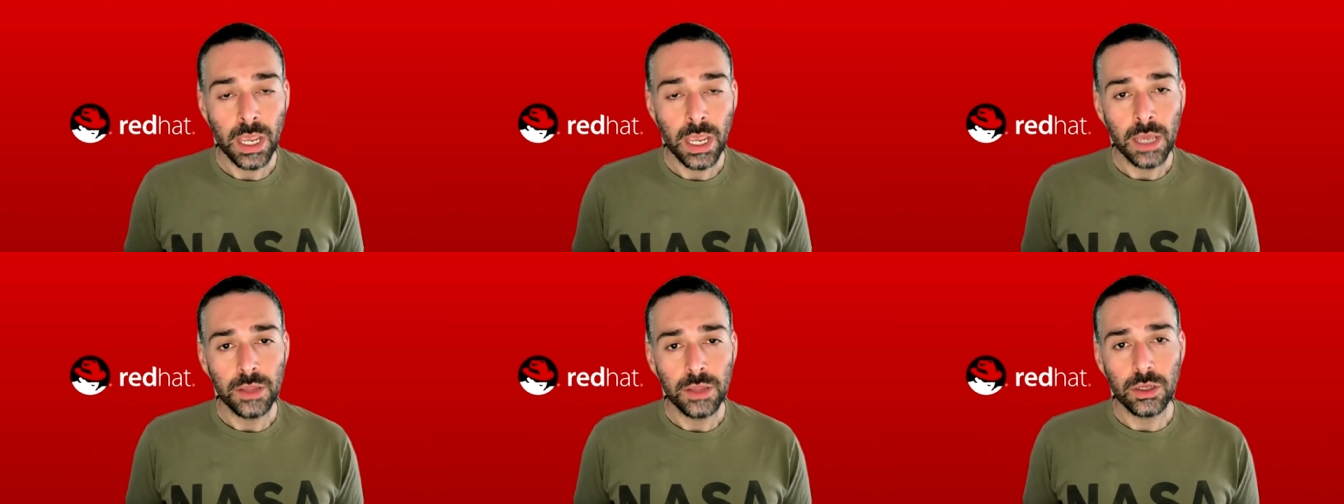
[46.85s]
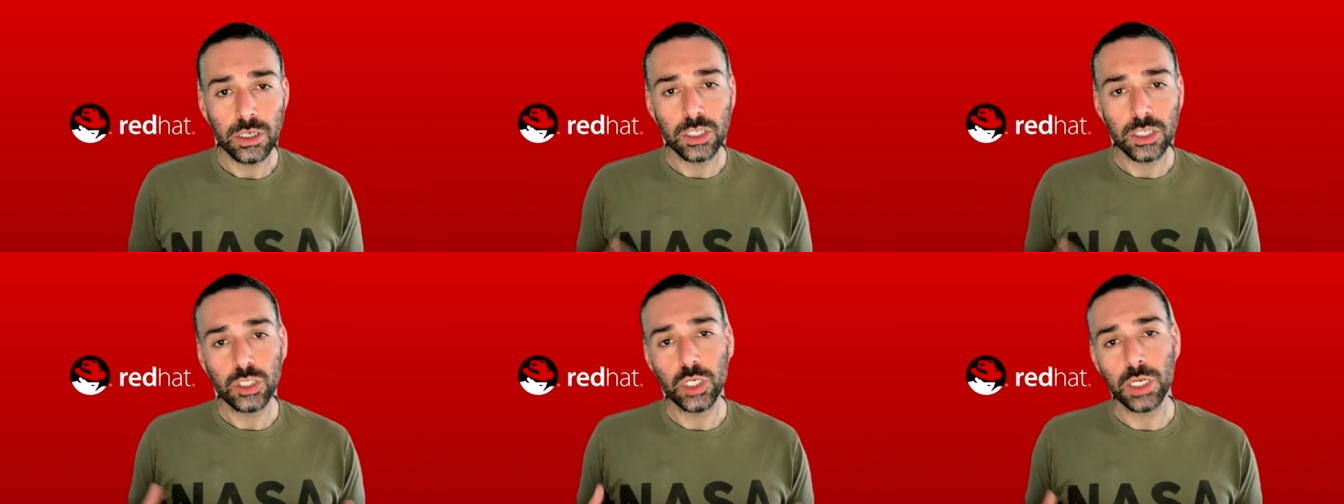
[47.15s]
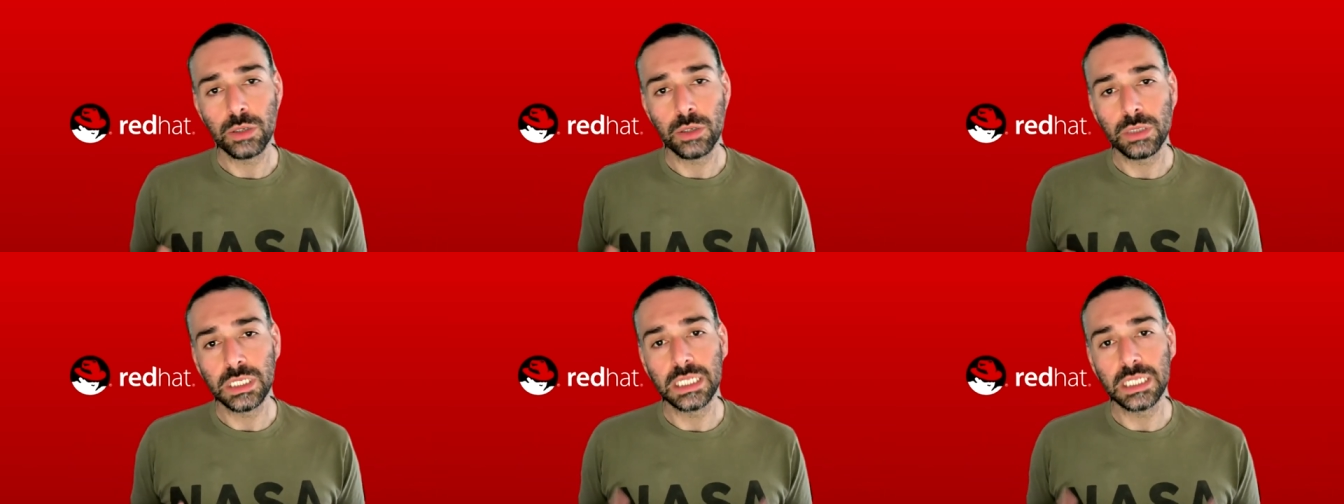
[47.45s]
there's
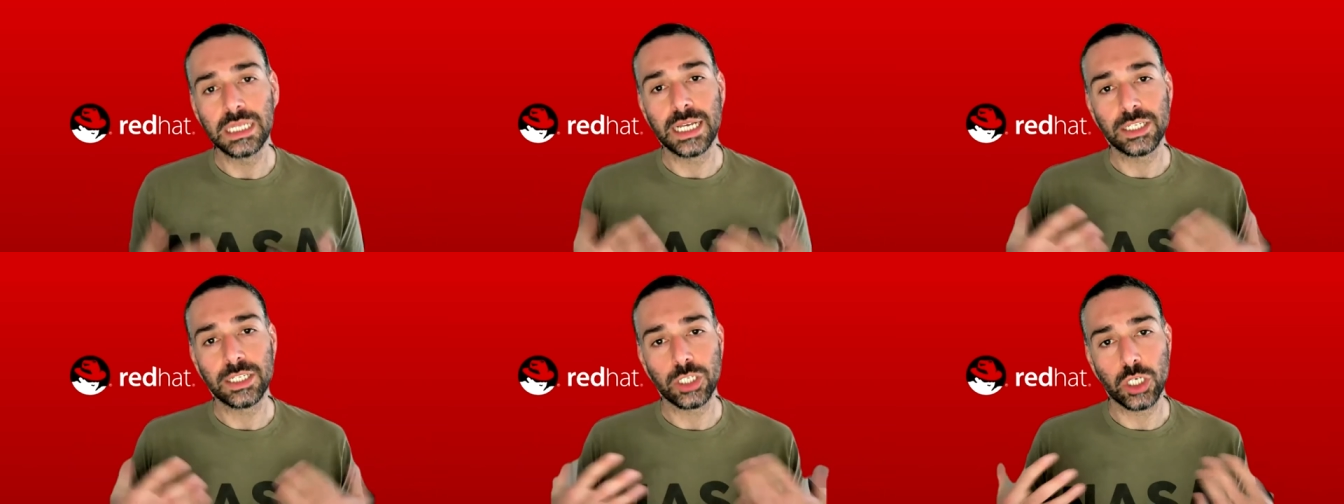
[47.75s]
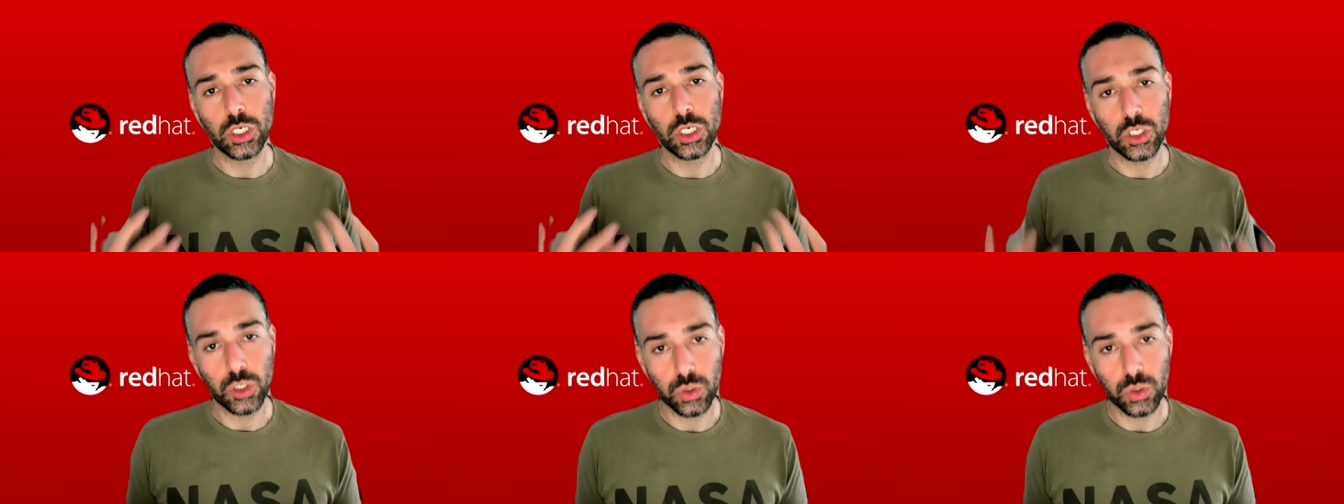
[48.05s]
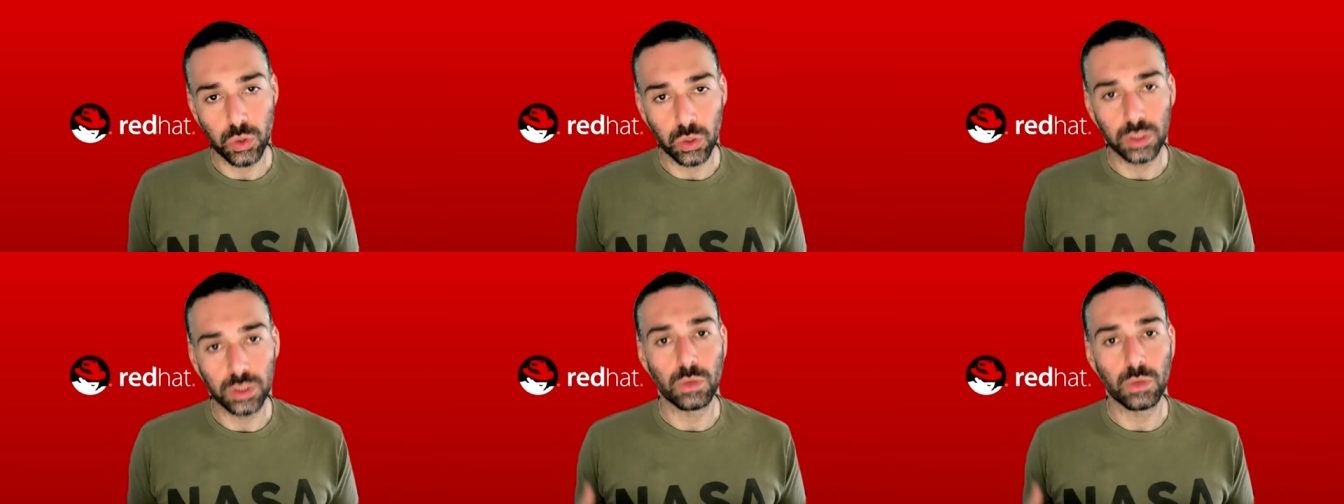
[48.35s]
generally less
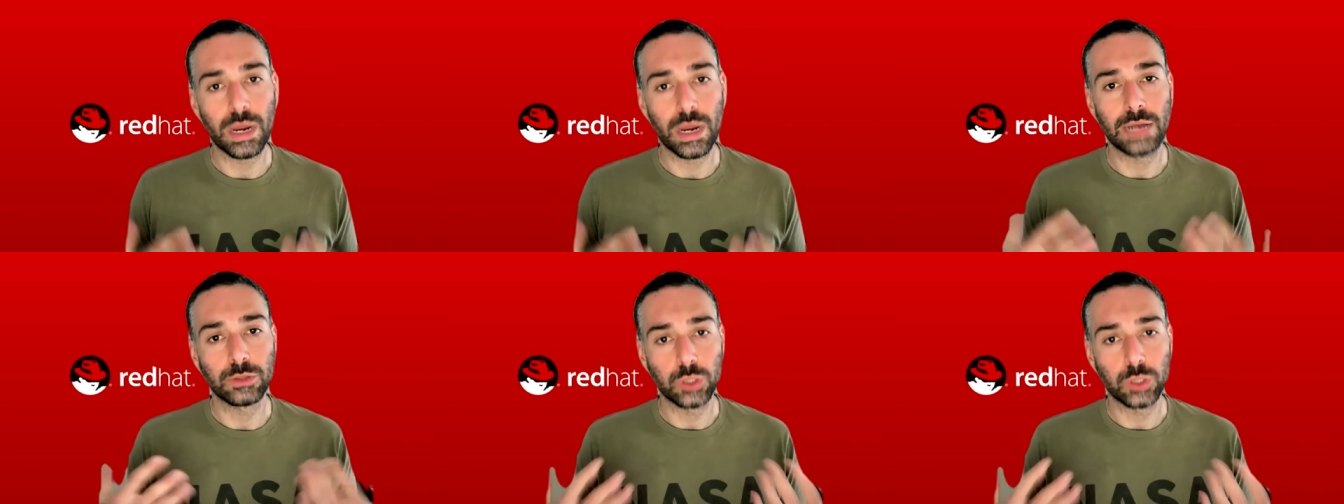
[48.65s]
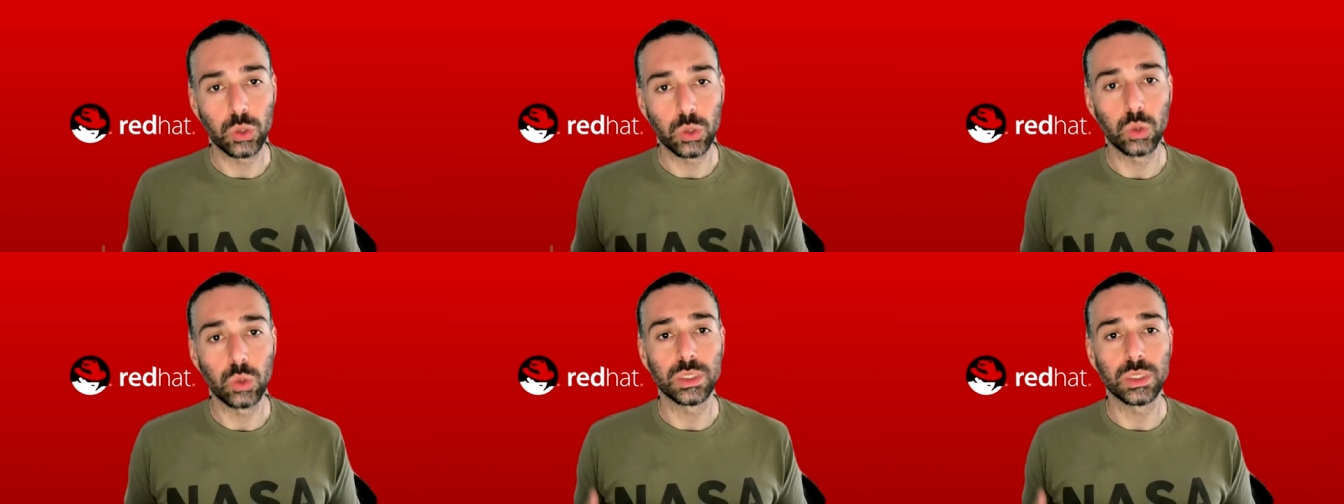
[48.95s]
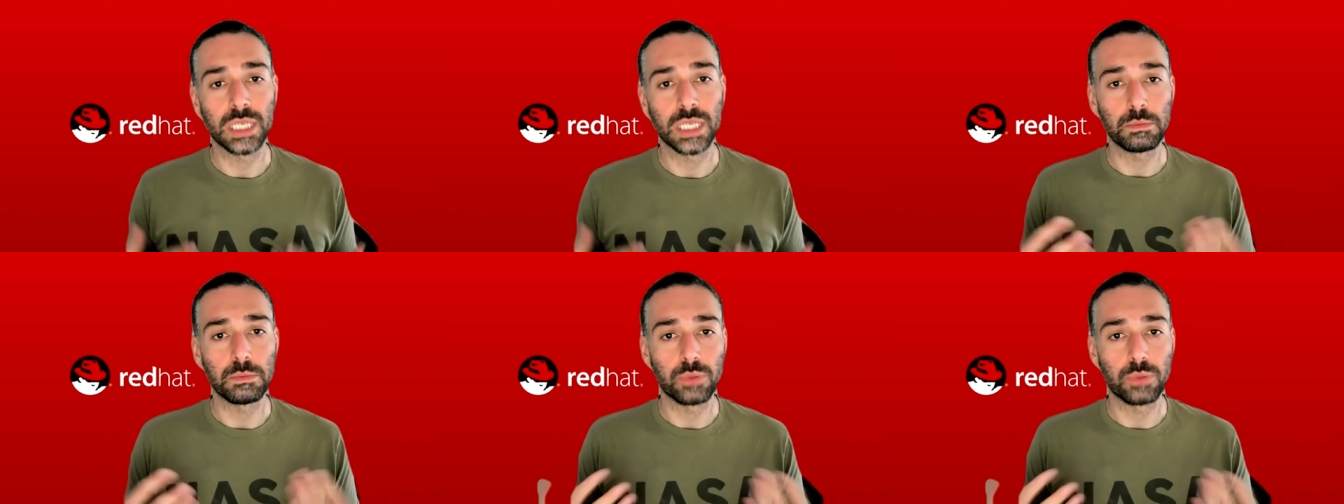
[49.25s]
controls around tools
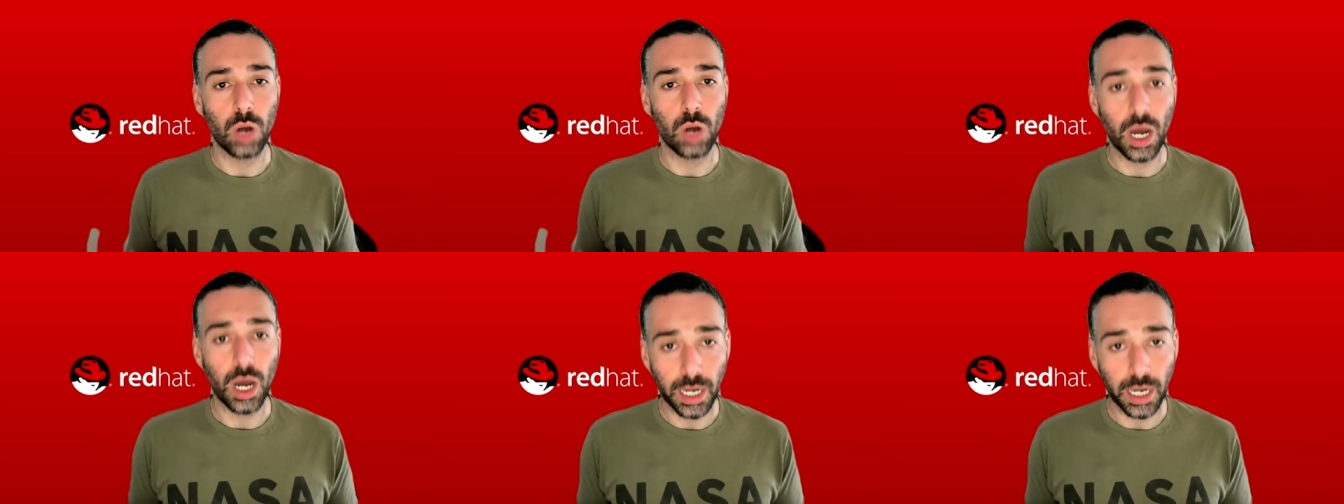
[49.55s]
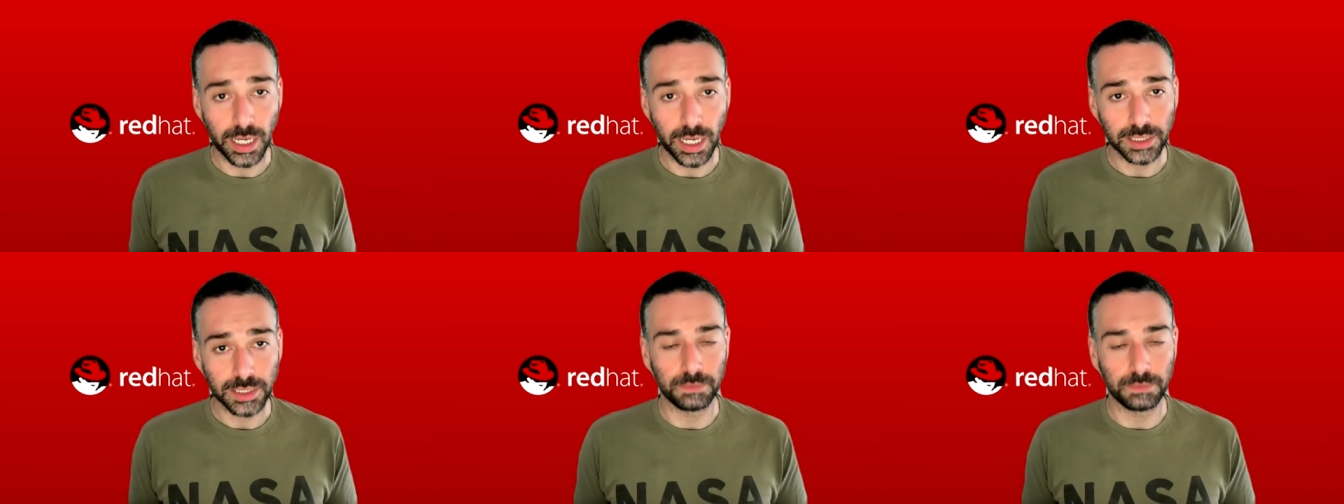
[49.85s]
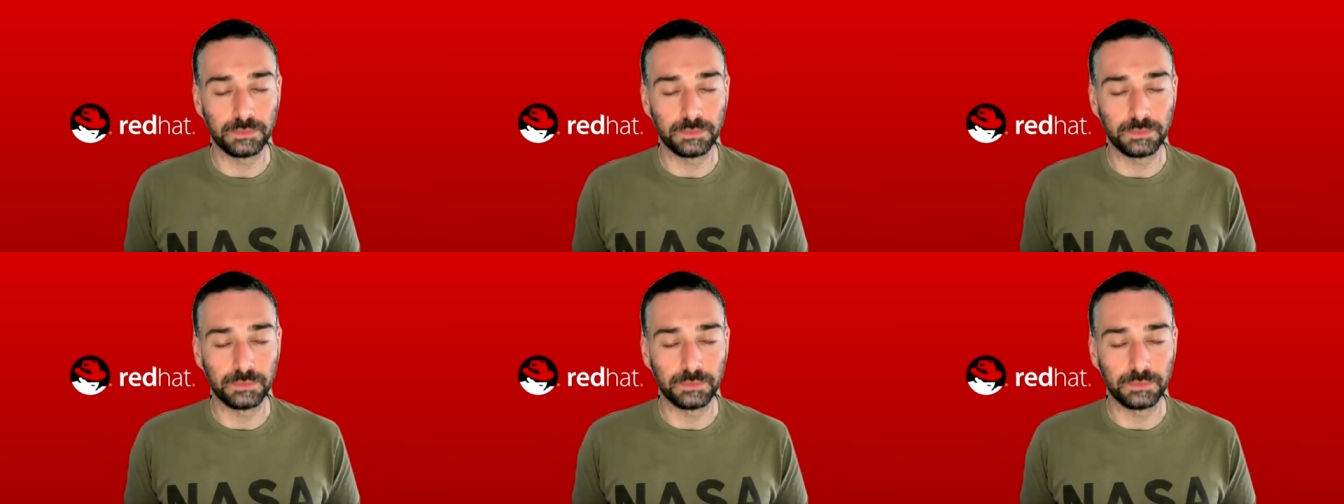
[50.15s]
and products.